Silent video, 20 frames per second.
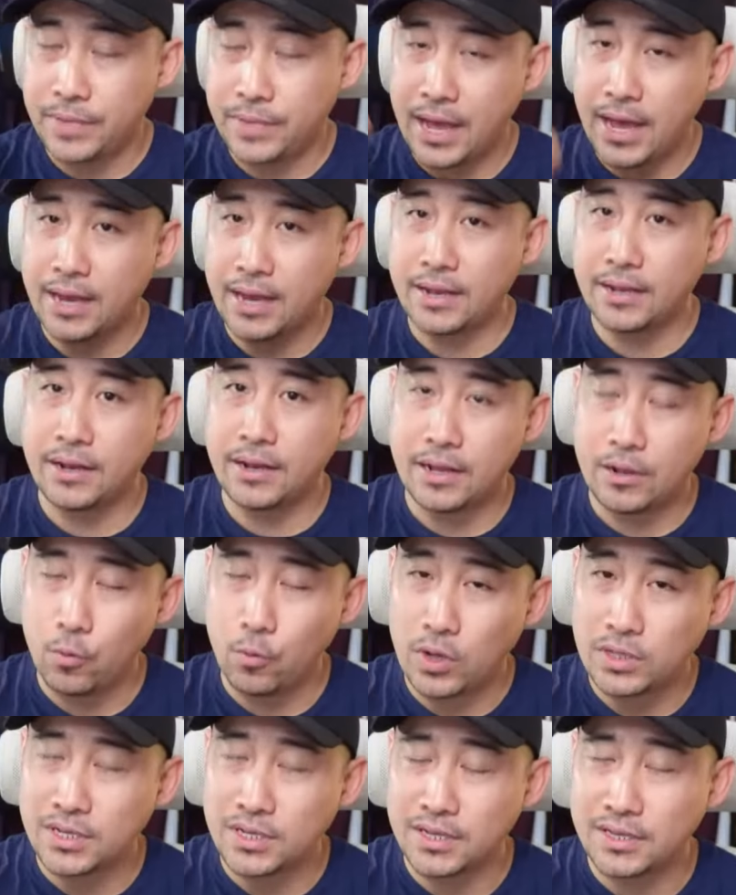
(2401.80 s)
then,
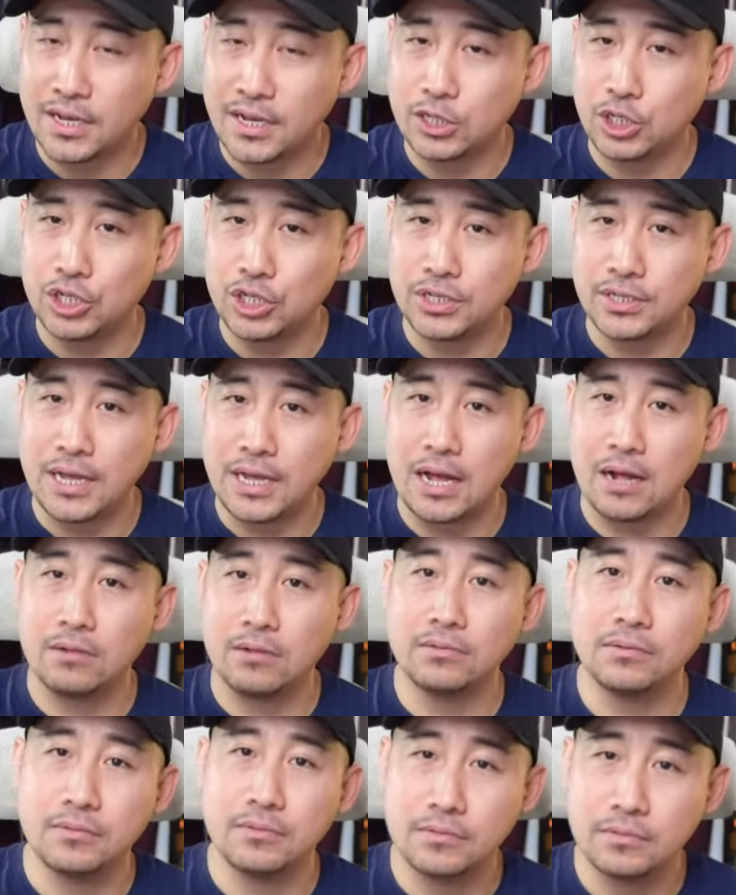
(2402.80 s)
once it touches
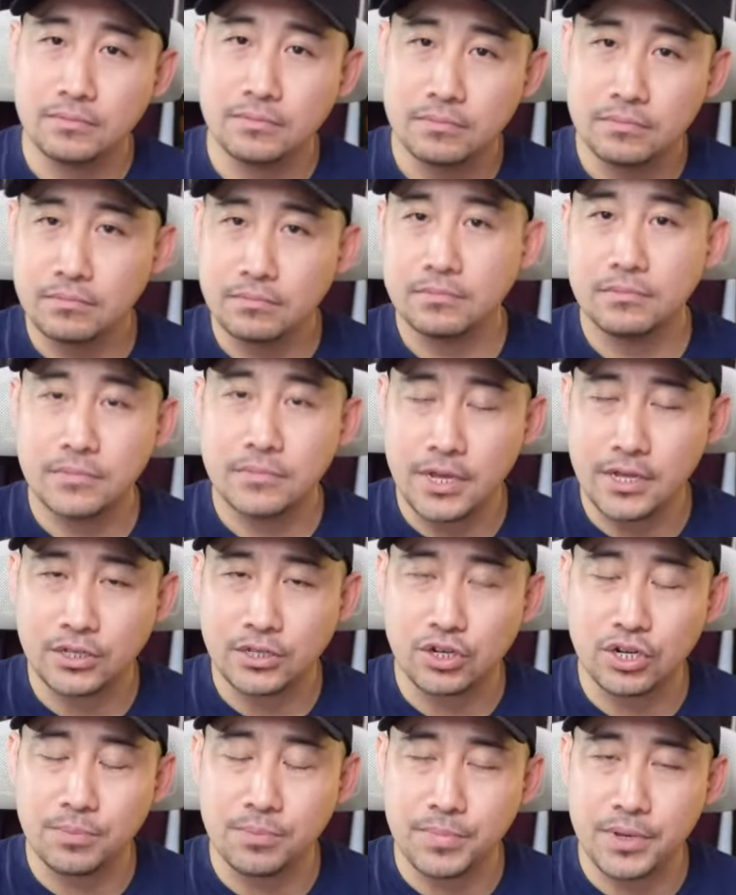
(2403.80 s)
down, it's
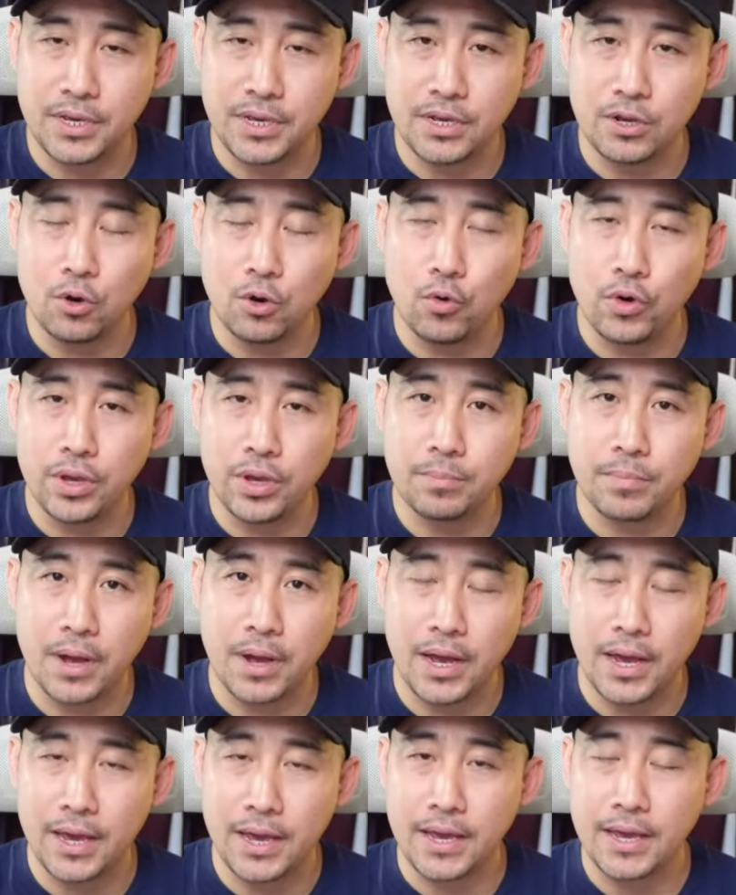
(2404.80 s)
going to be going
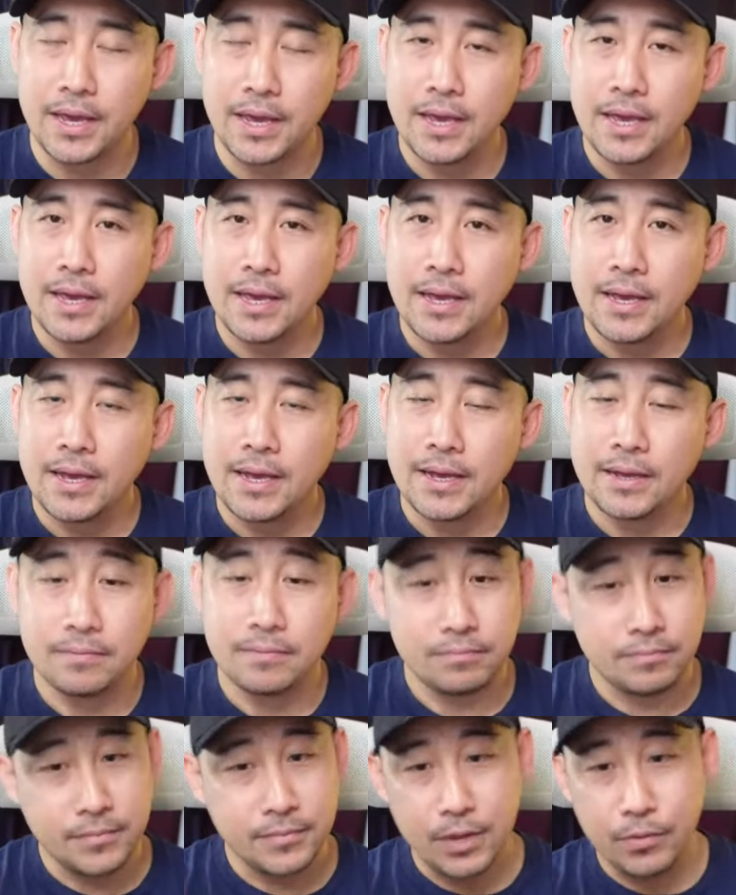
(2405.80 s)
by,
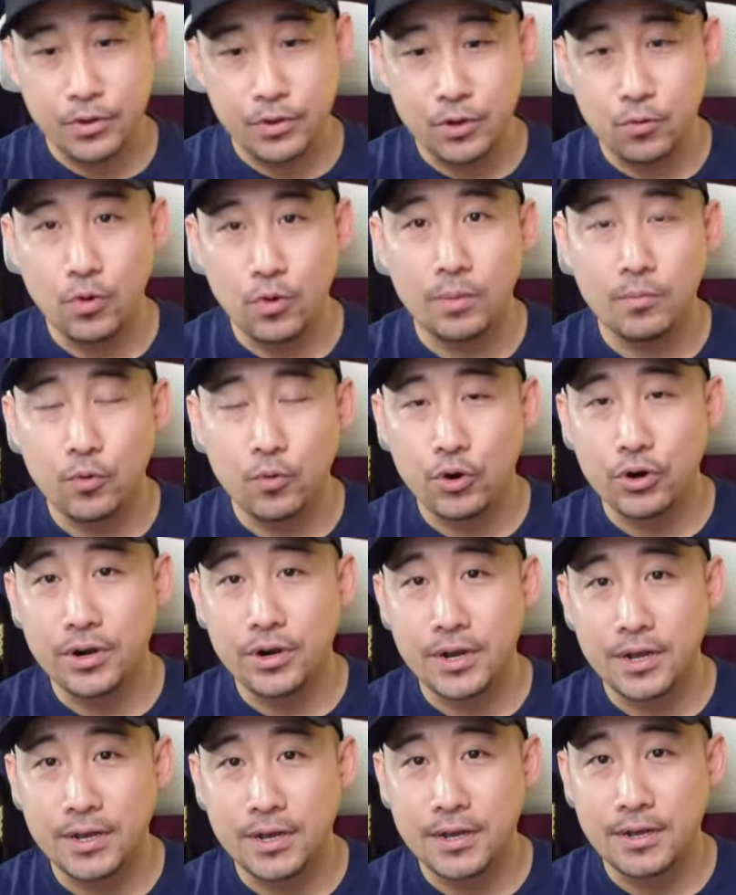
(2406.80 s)
there we go, one more
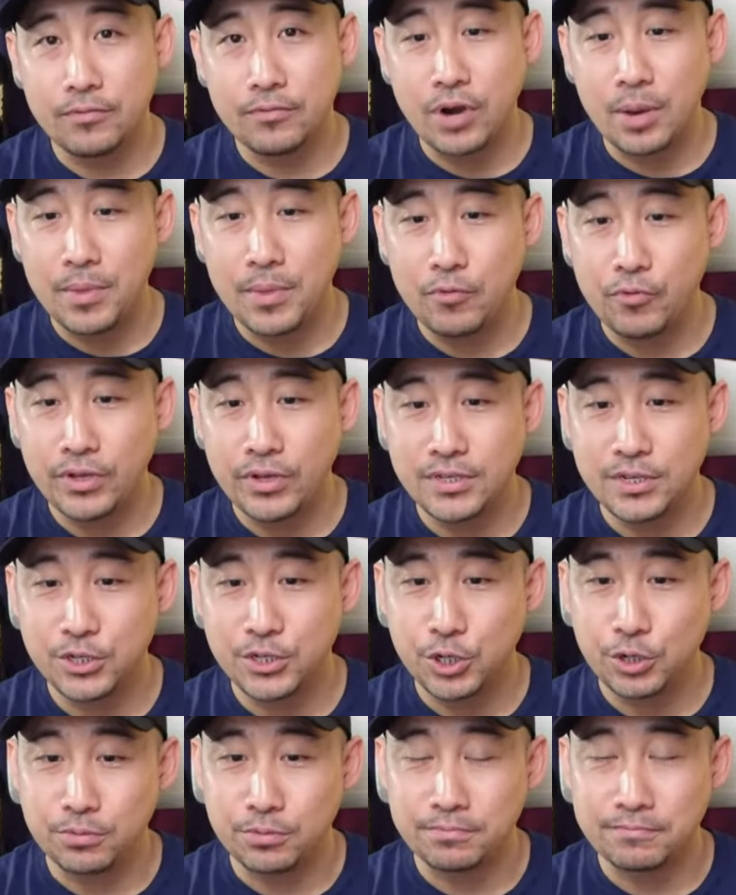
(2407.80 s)
Ramen Racer
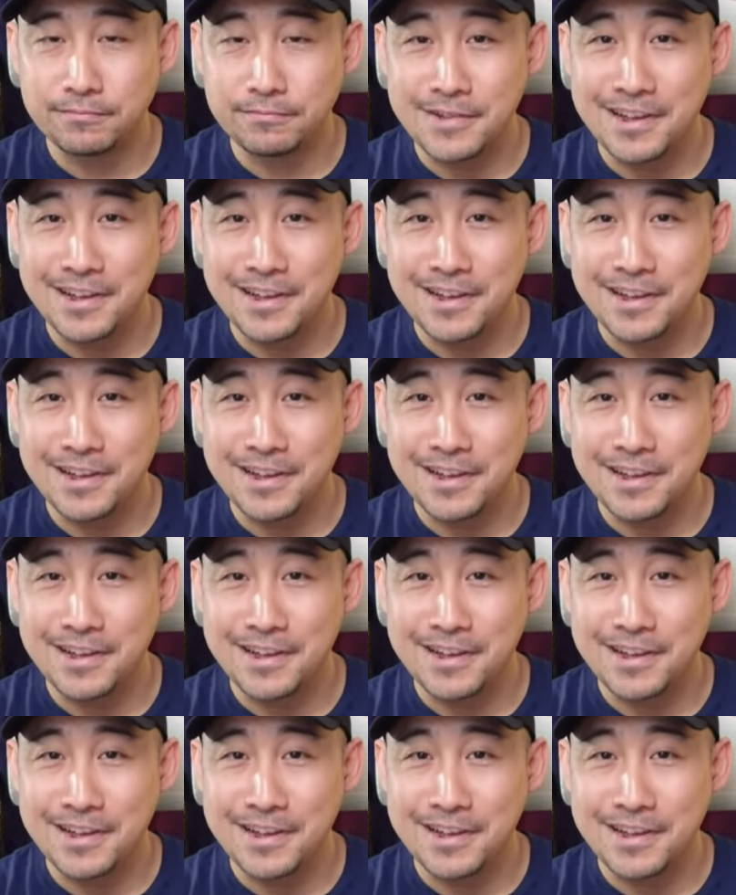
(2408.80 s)
sold.